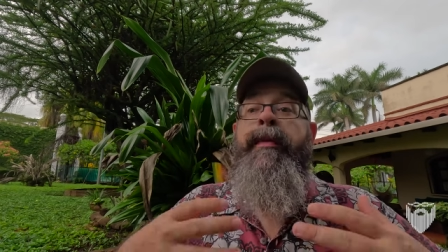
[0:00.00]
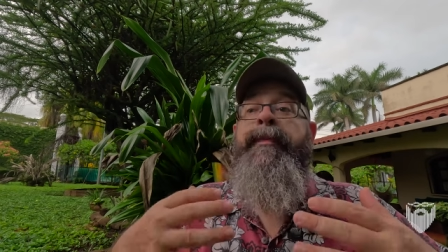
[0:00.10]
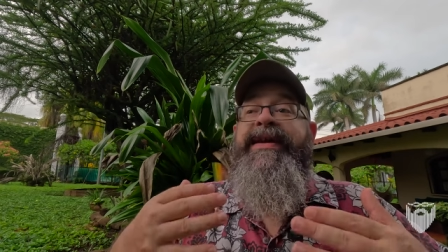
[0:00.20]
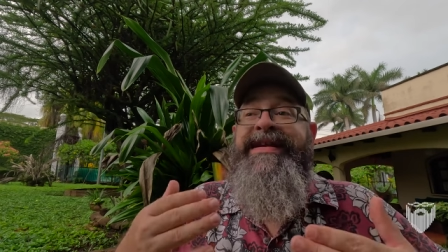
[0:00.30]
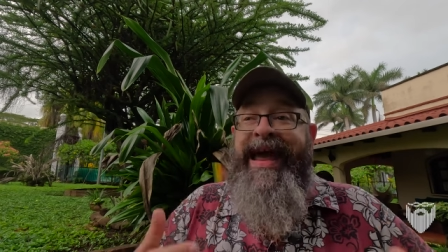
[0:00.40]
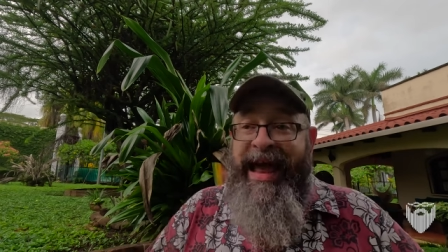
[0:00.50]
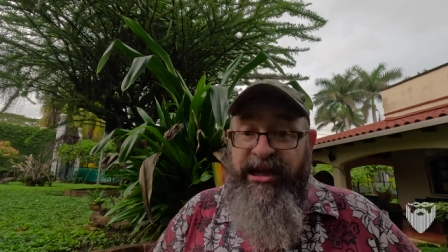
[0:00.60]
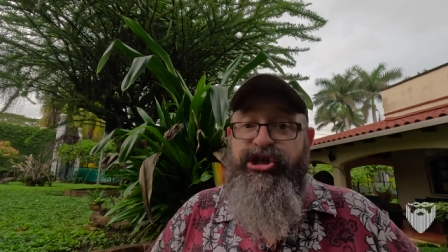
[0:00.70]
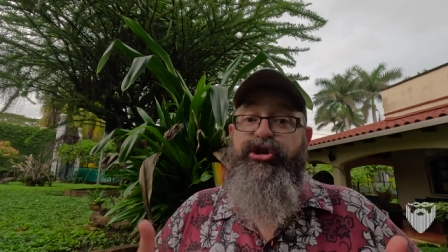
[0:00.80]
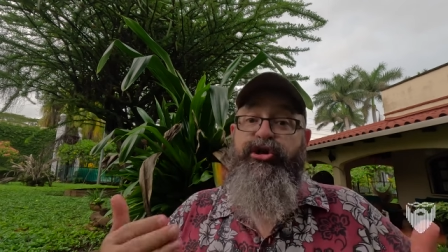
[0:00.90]

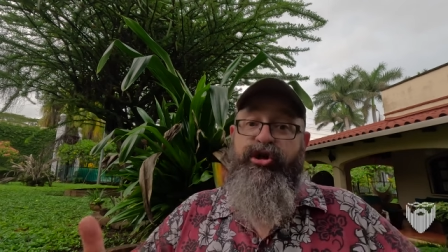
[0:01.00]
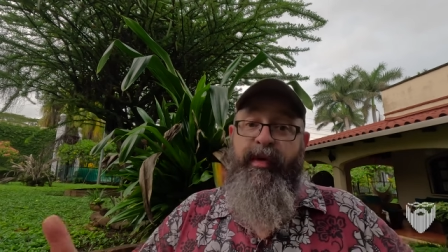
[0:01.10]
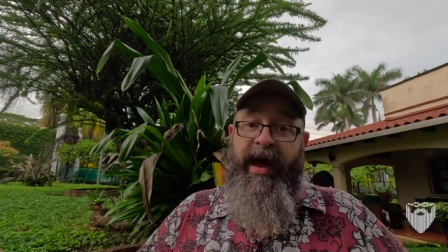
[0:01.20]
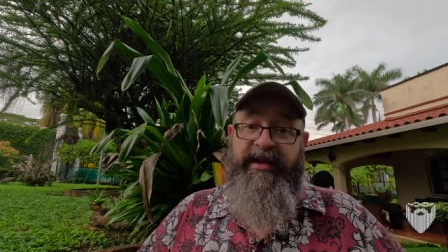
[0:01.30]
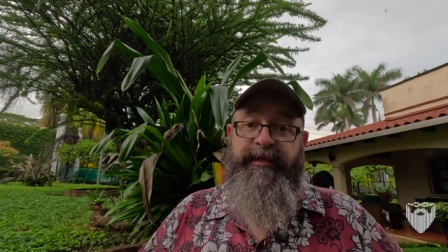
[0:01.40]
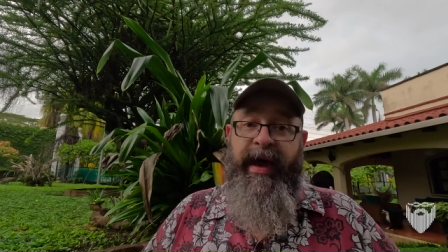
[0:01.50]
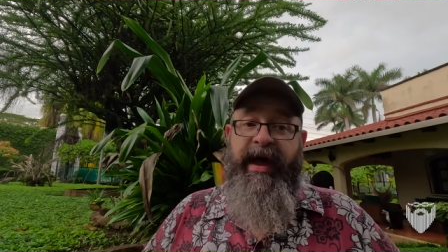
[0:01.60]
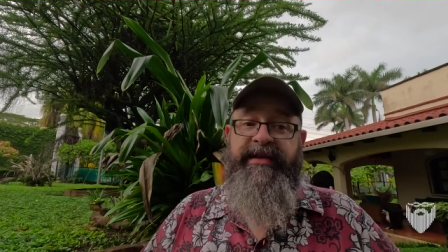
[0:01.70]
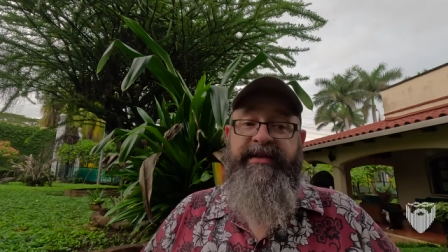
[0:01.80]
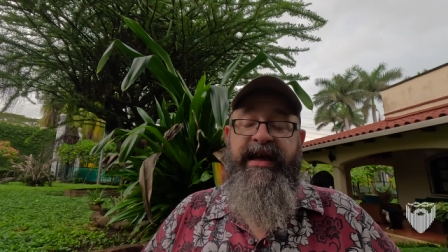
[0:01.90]
potential new expats.